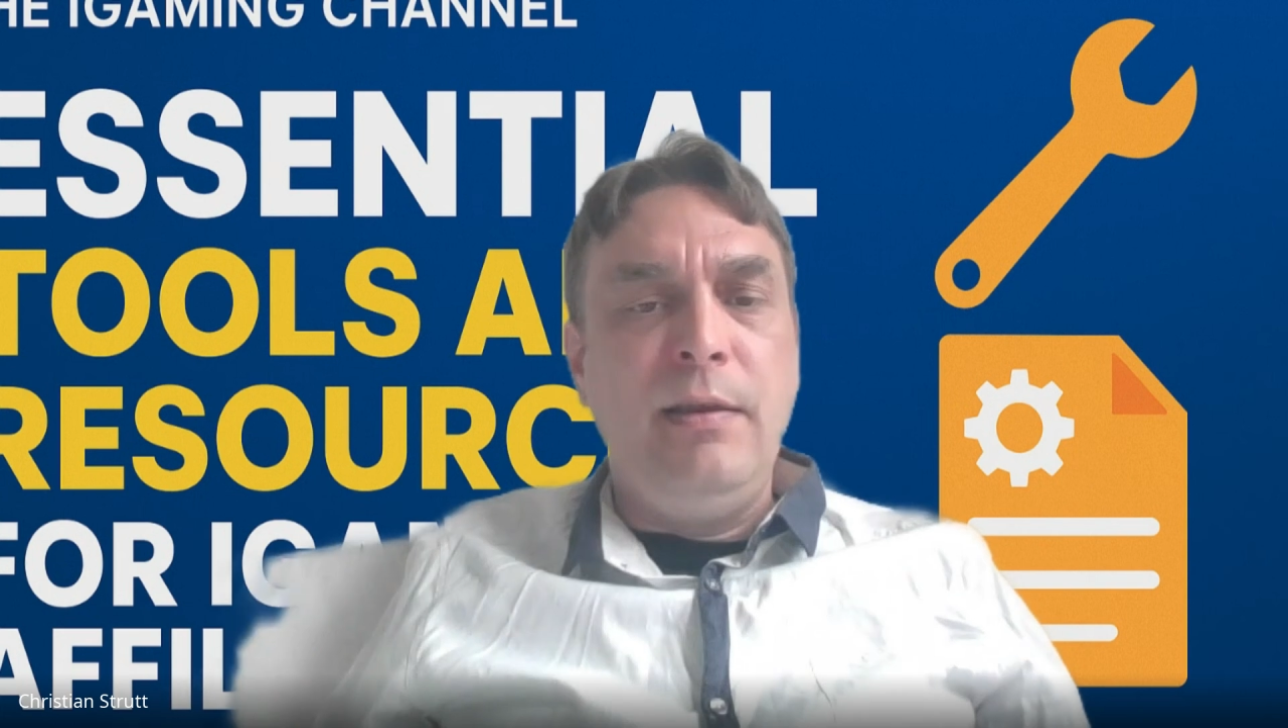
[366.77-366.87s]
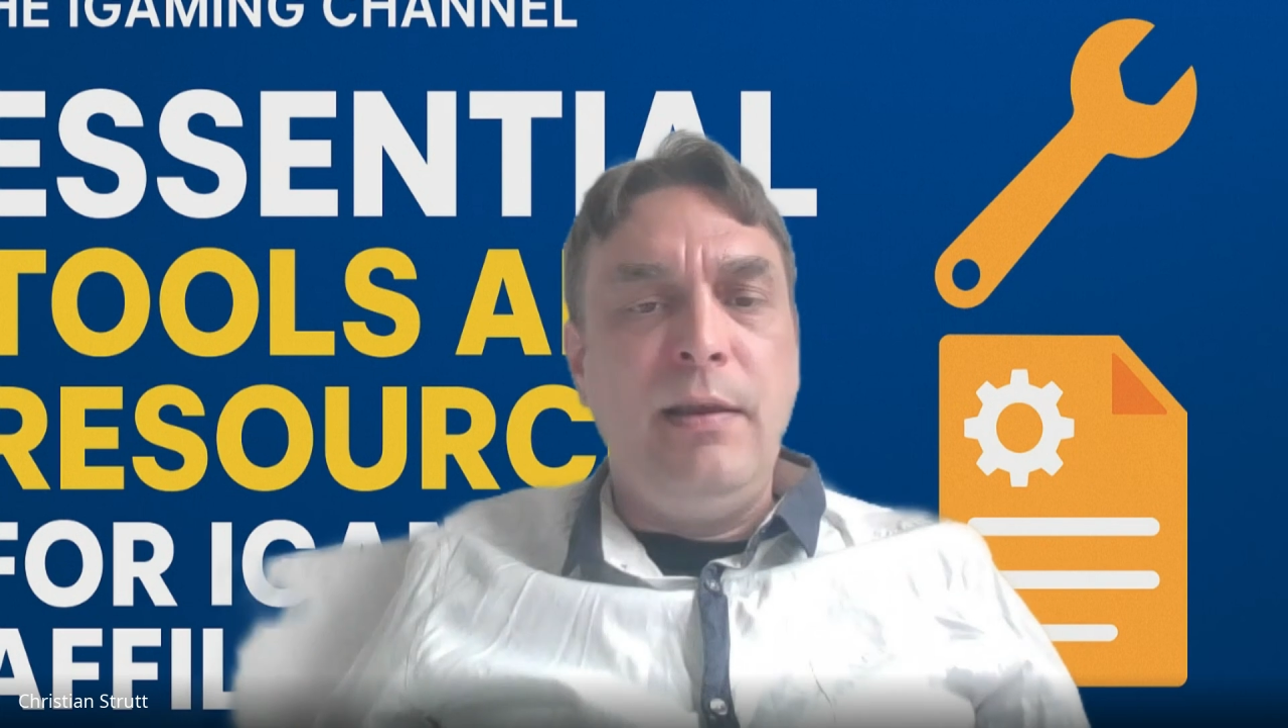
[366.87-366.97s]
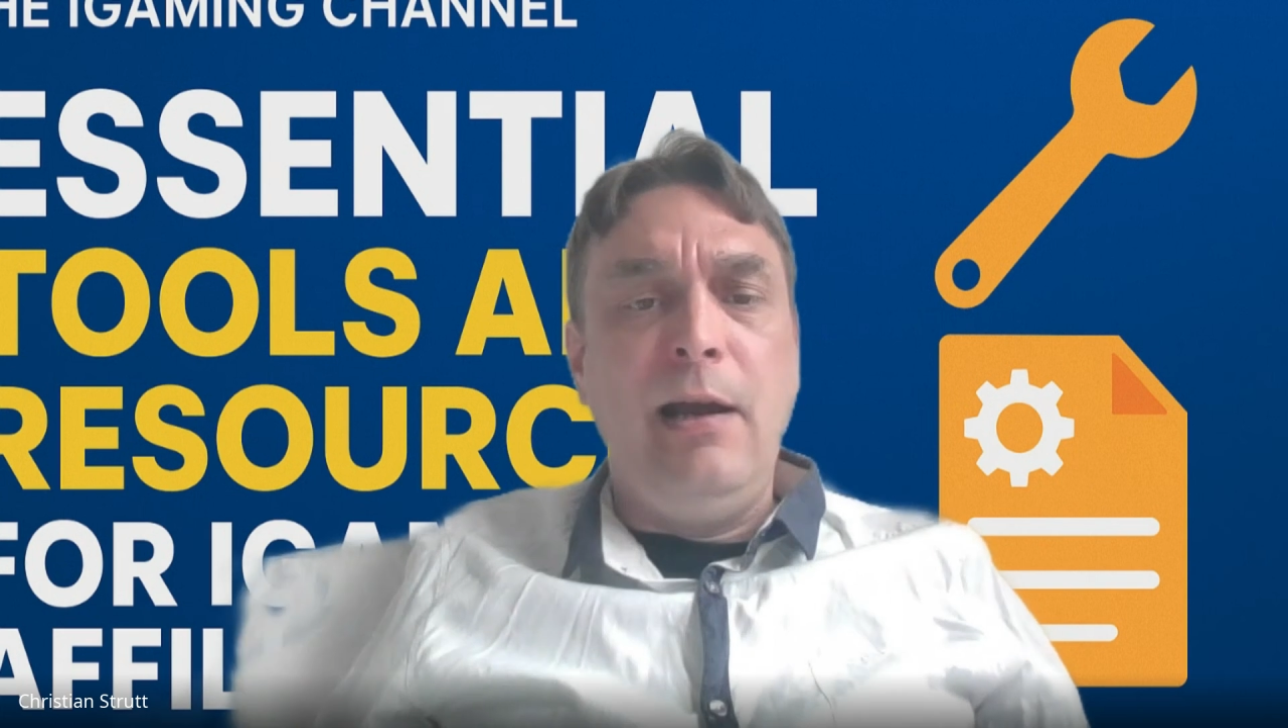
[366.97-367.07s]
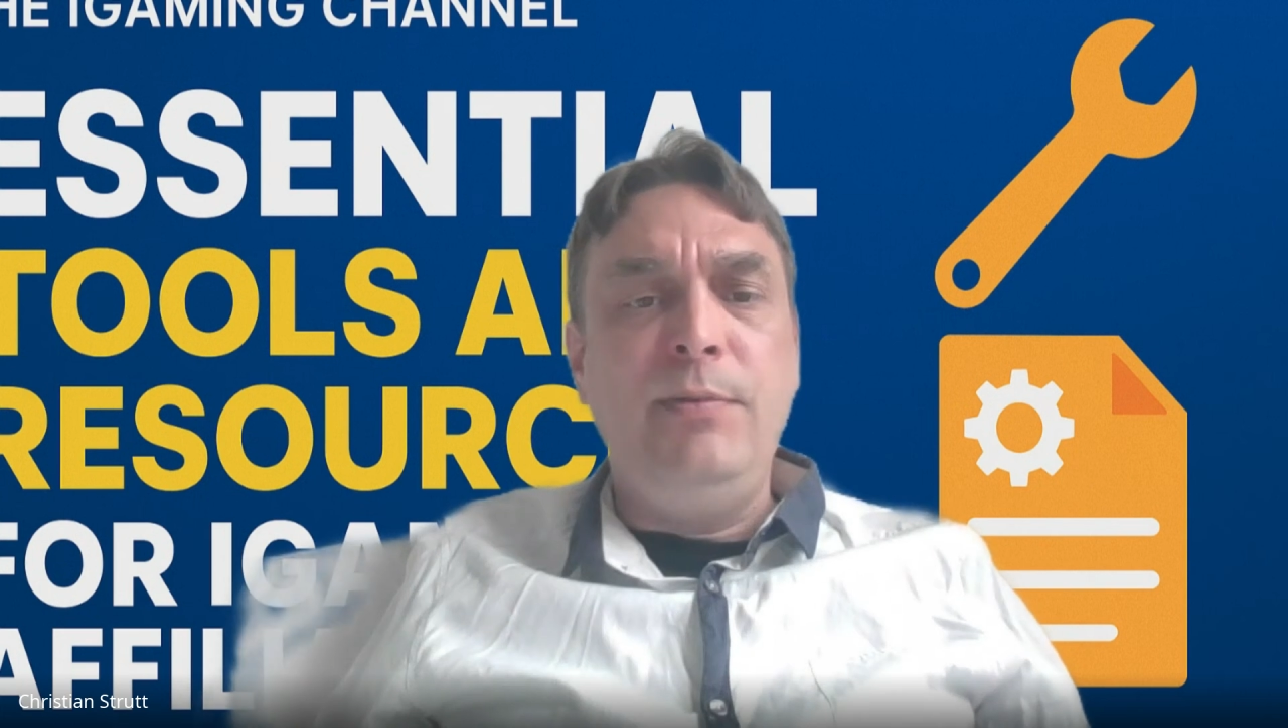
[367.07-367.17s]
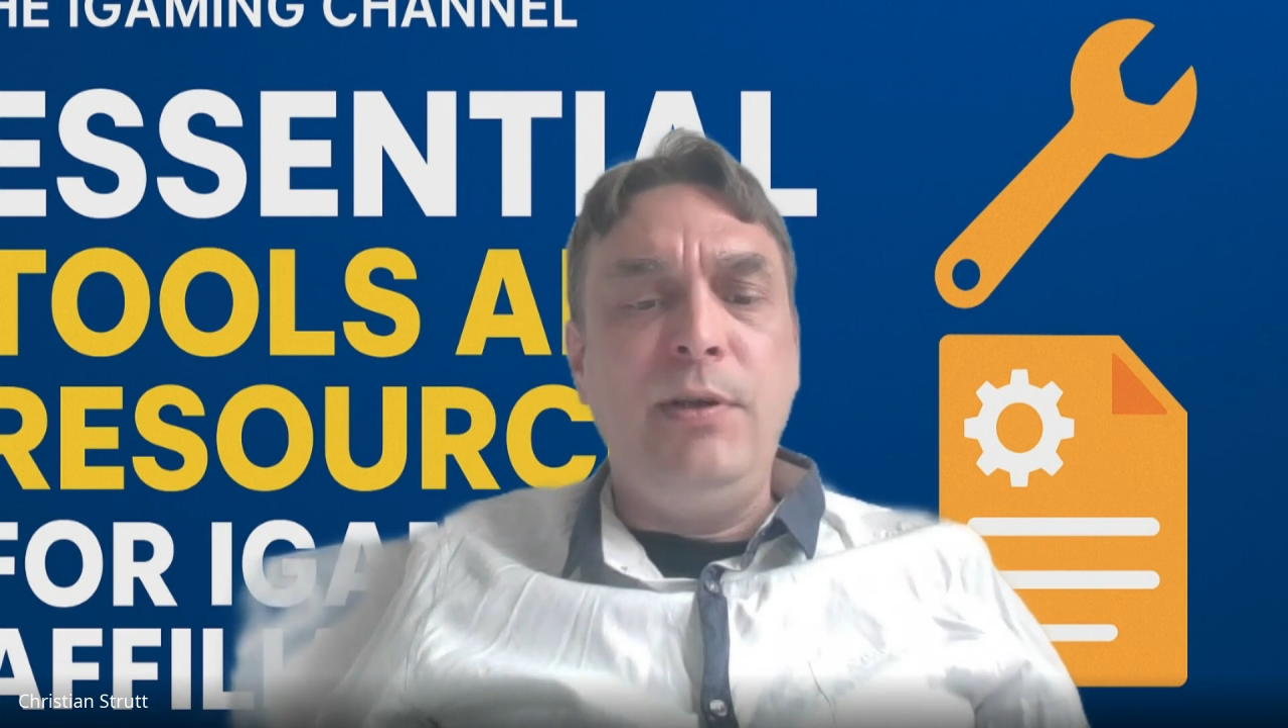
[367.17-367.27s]

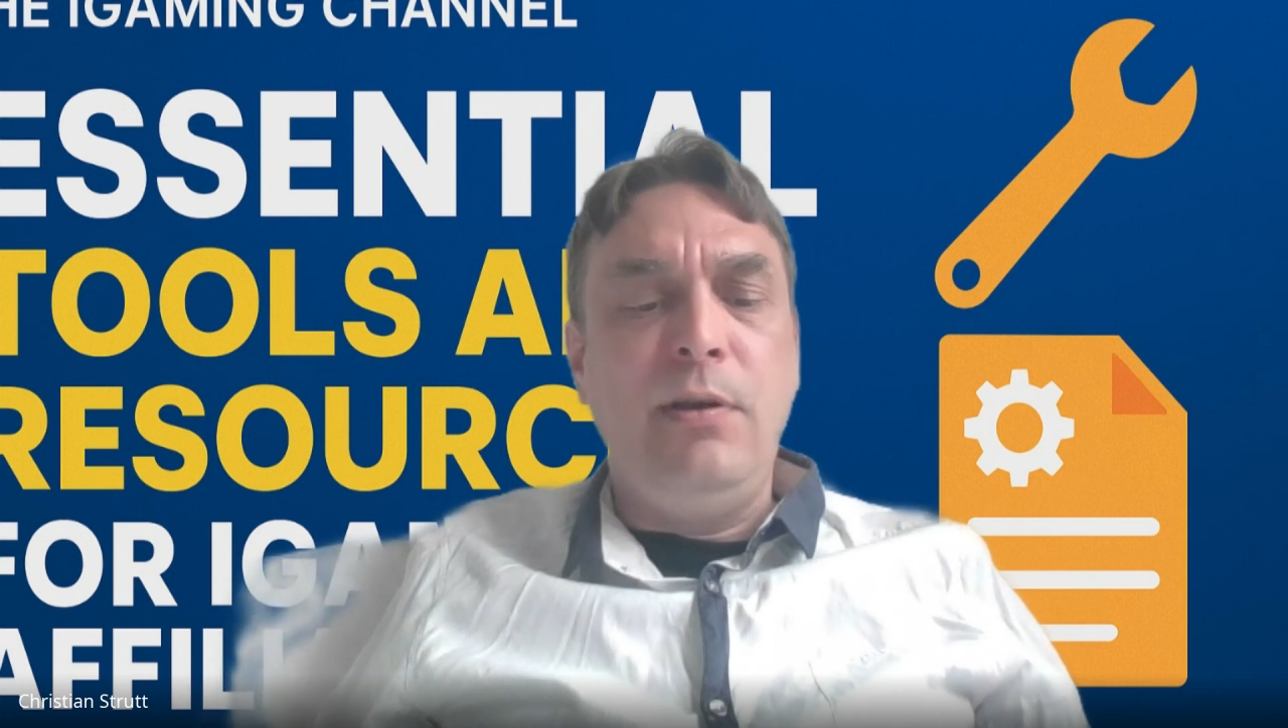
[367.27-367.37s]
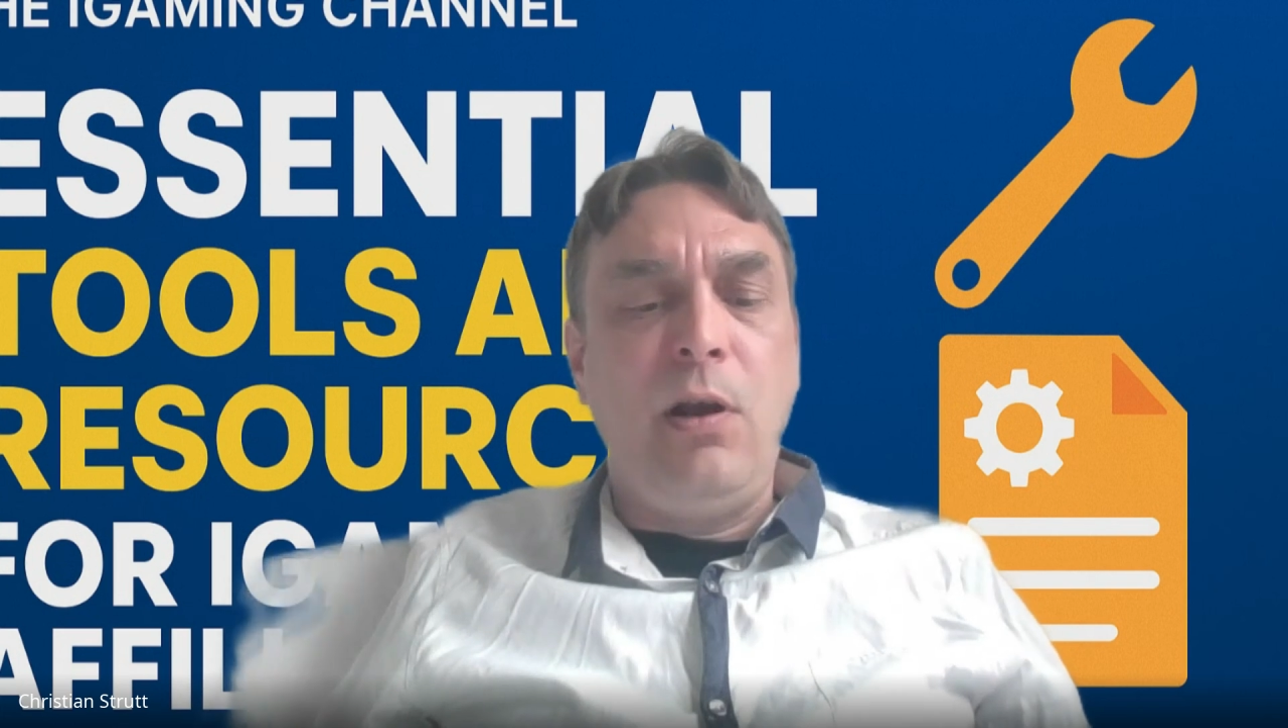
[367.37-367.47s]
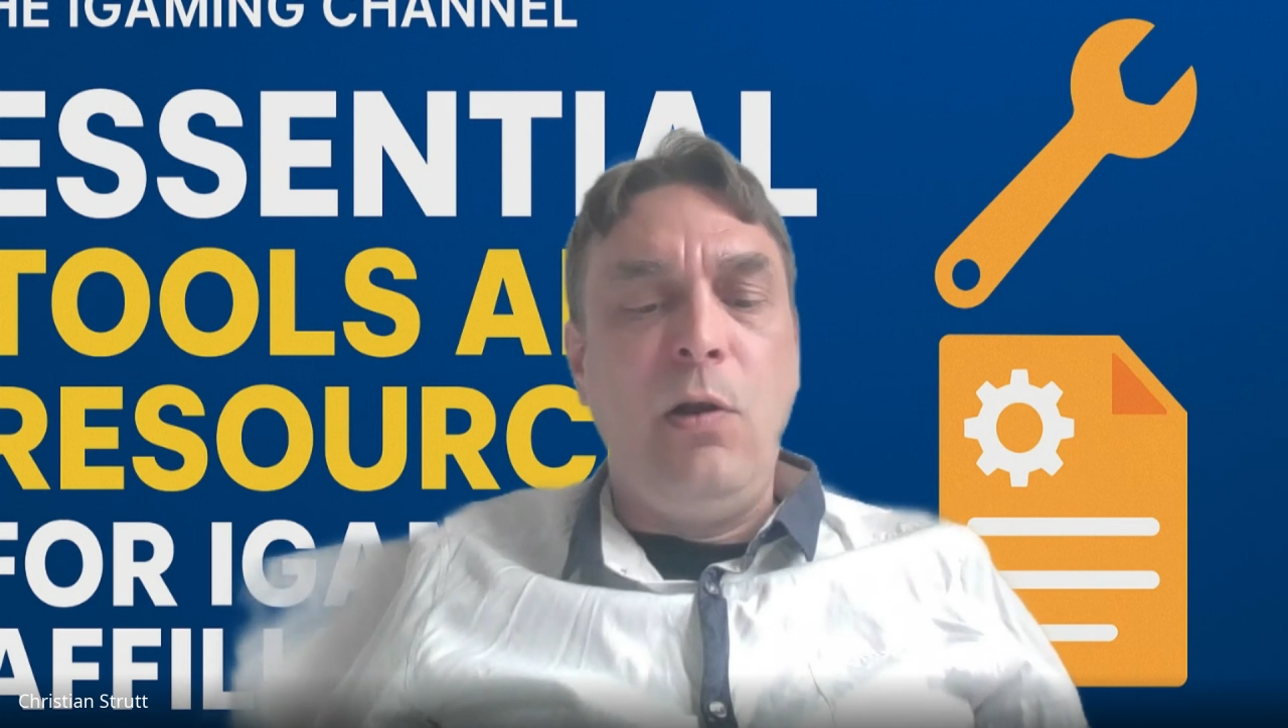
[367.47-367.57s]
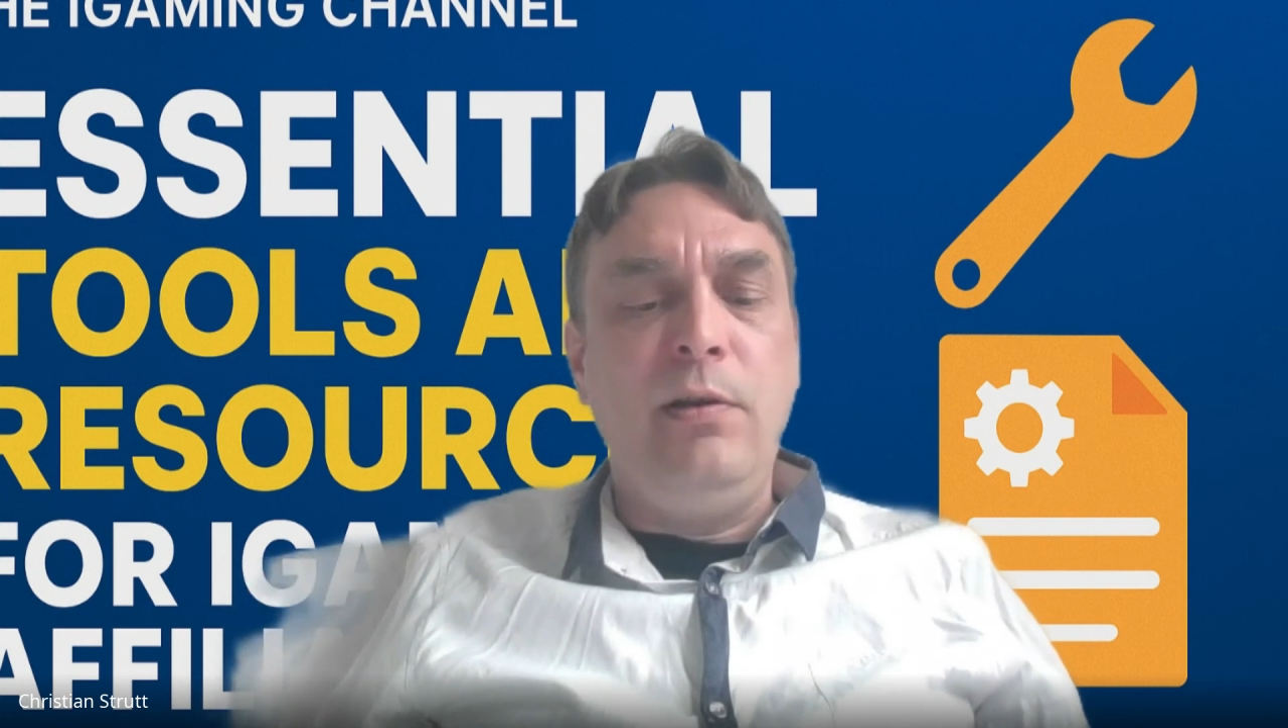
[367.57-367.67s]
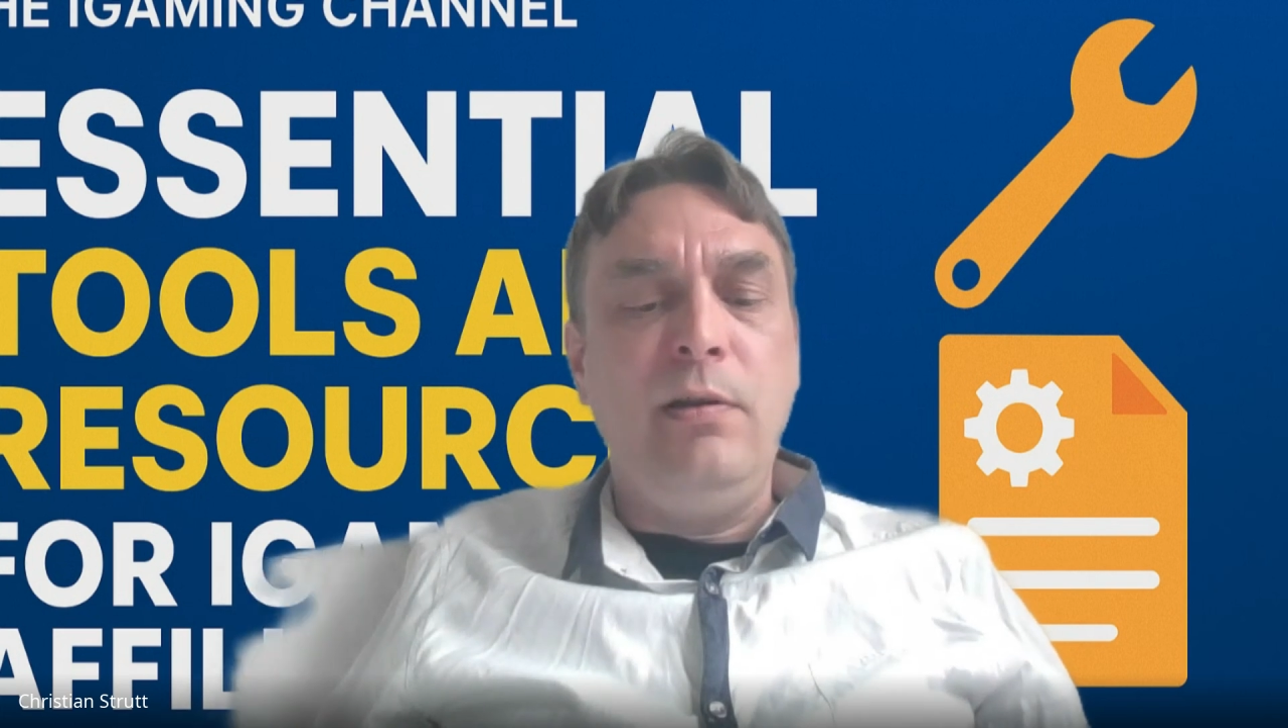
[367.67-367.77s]
That helps you cloak